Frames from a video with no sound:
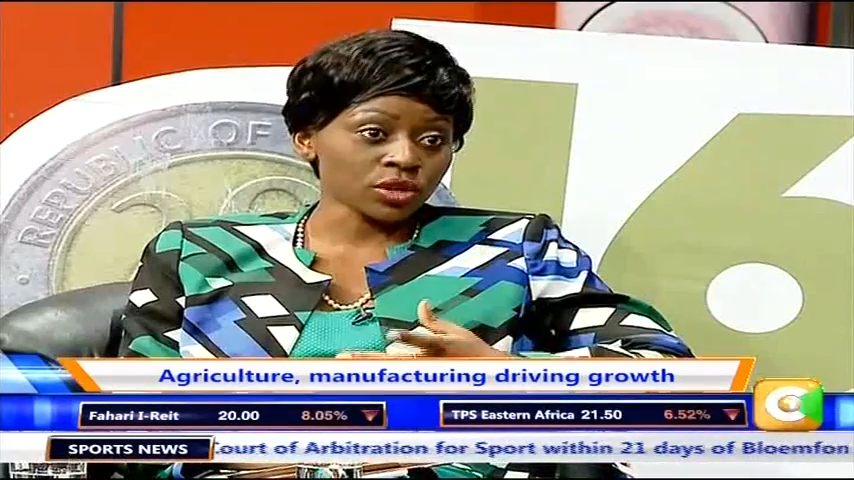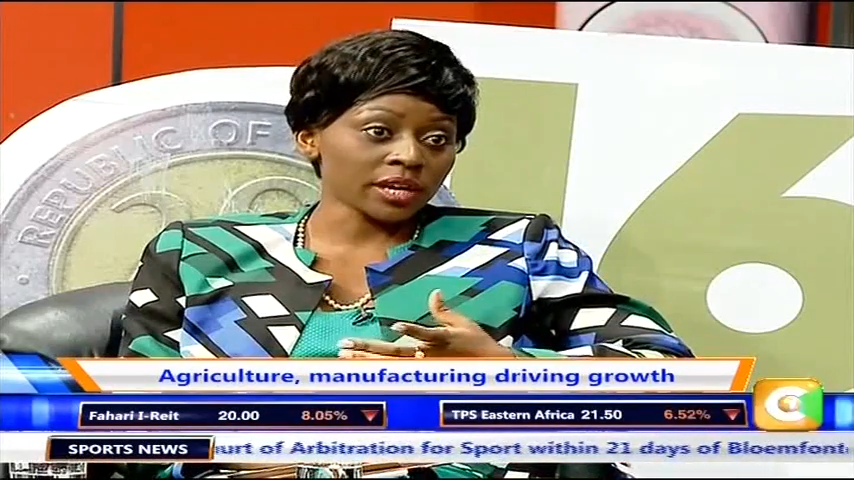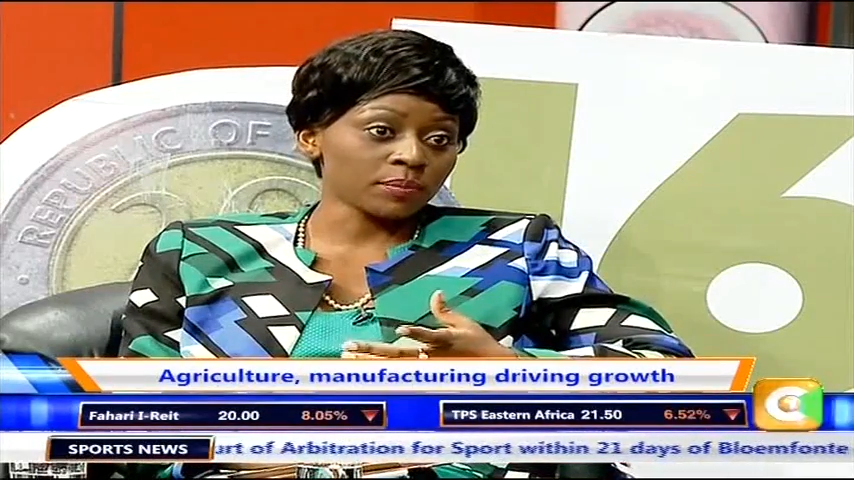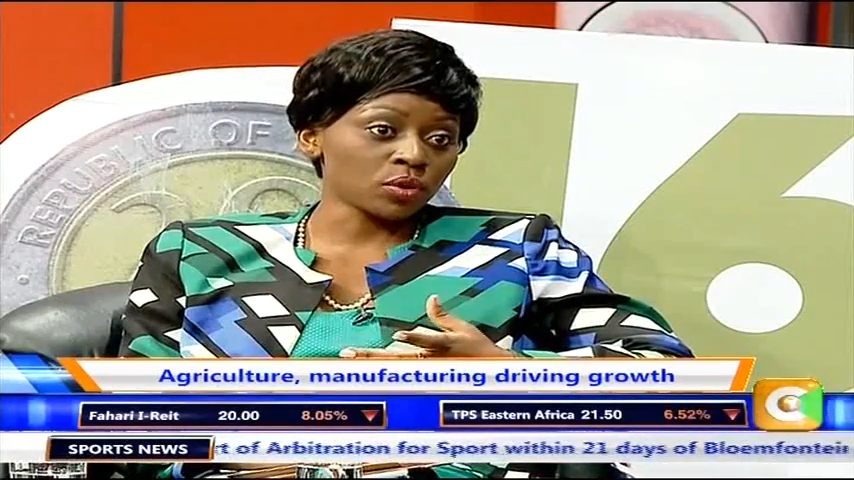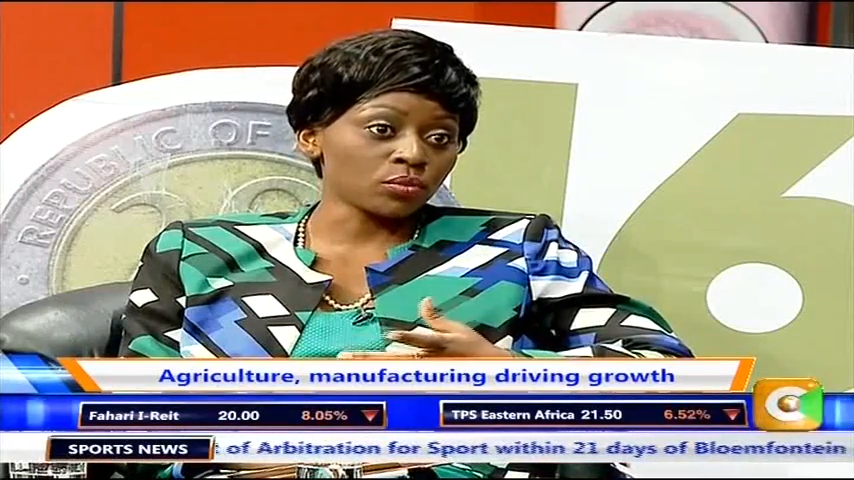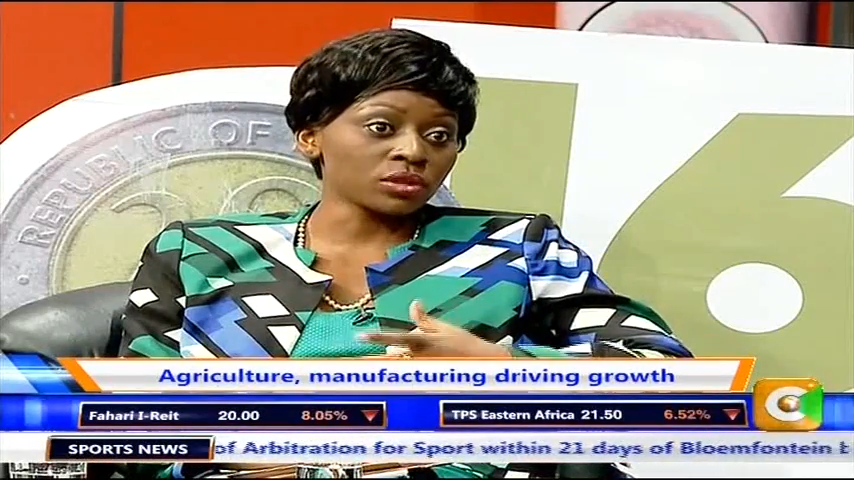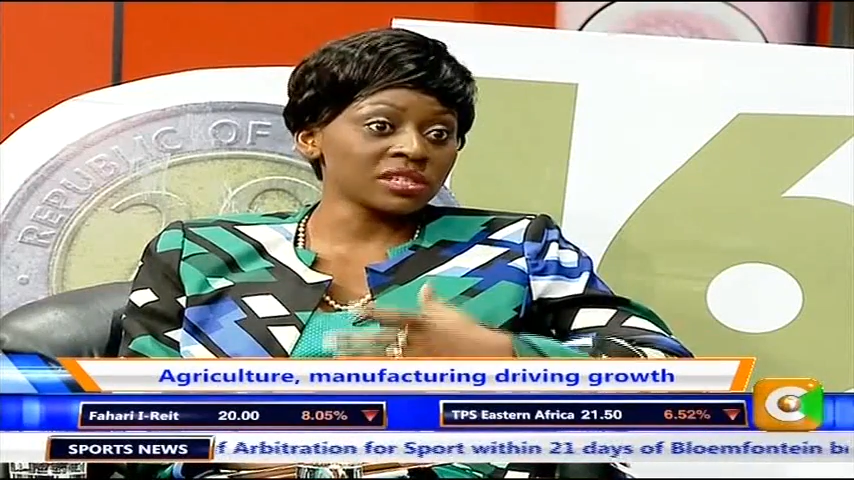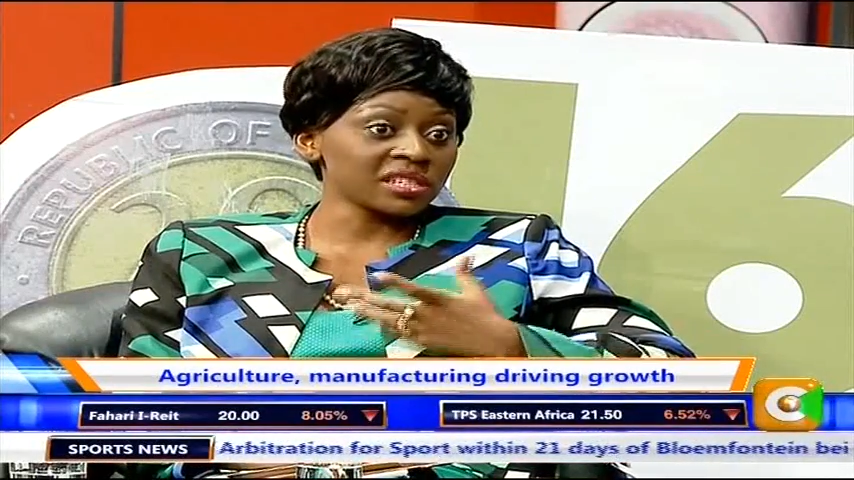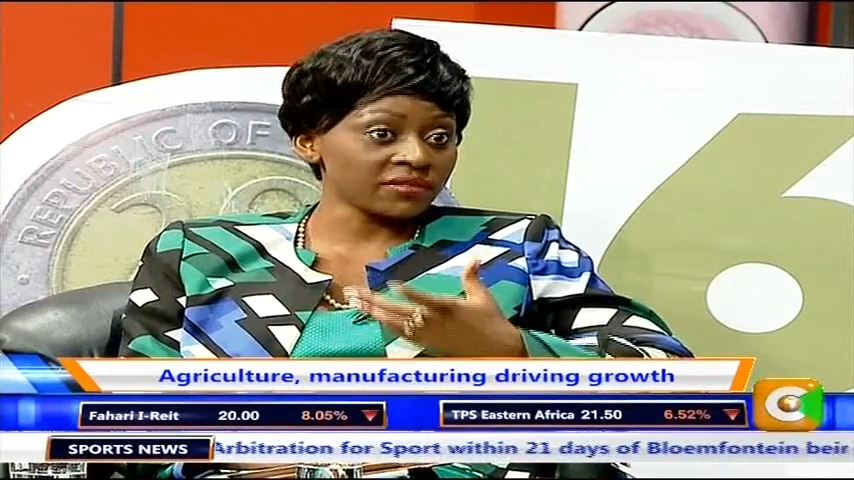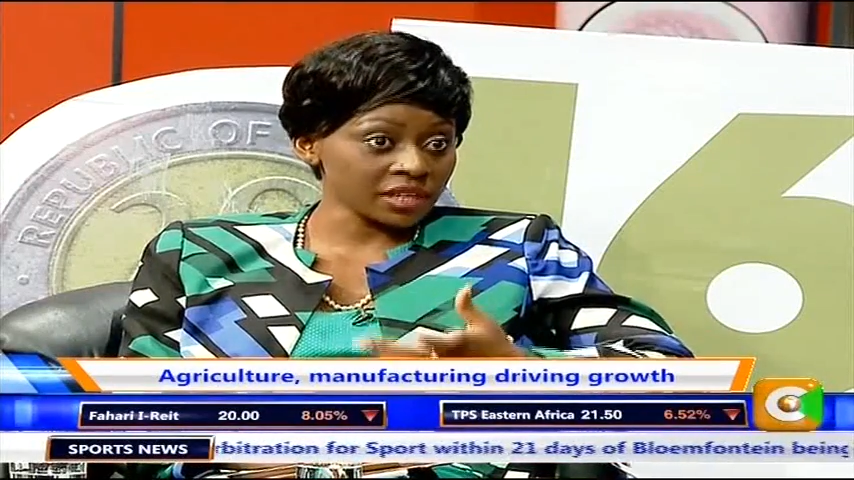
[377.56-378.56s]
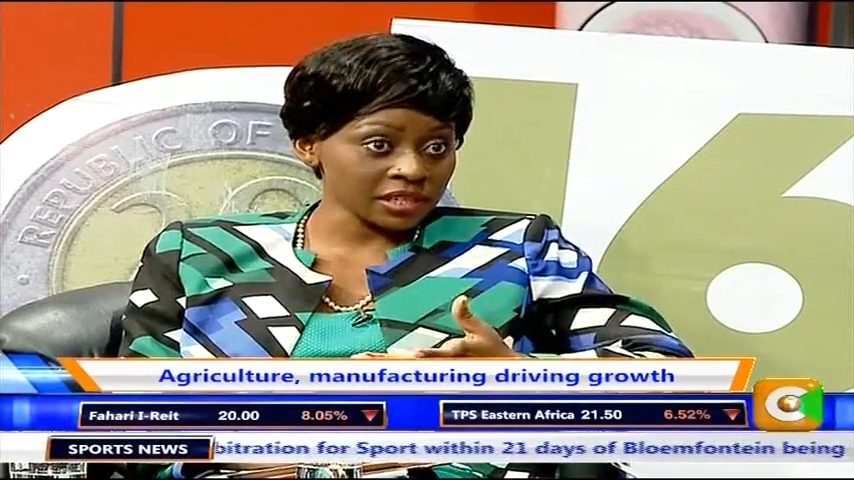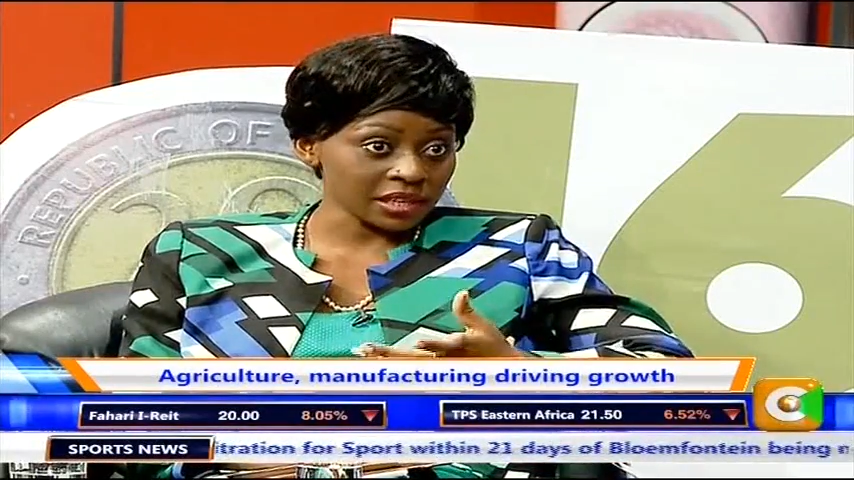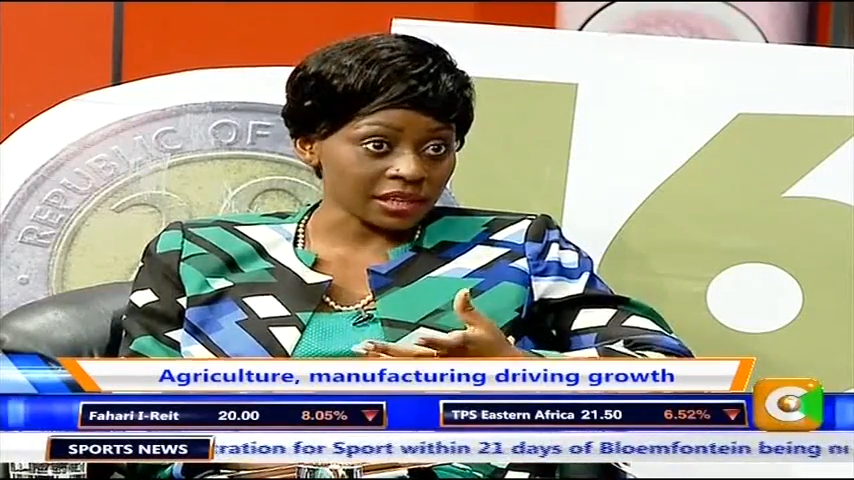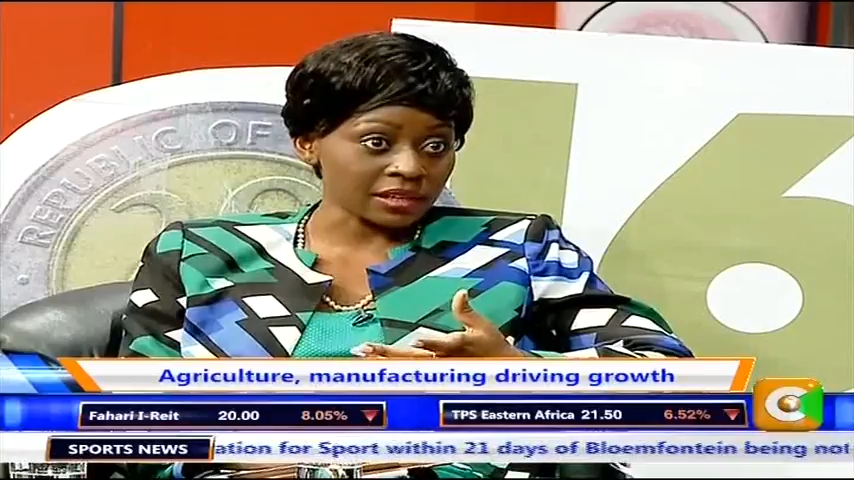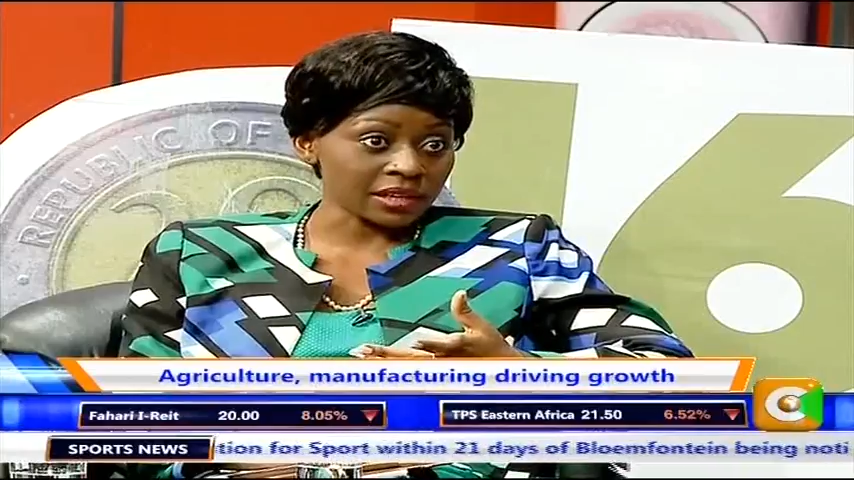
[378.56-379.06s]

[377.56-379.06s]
and promote TVET and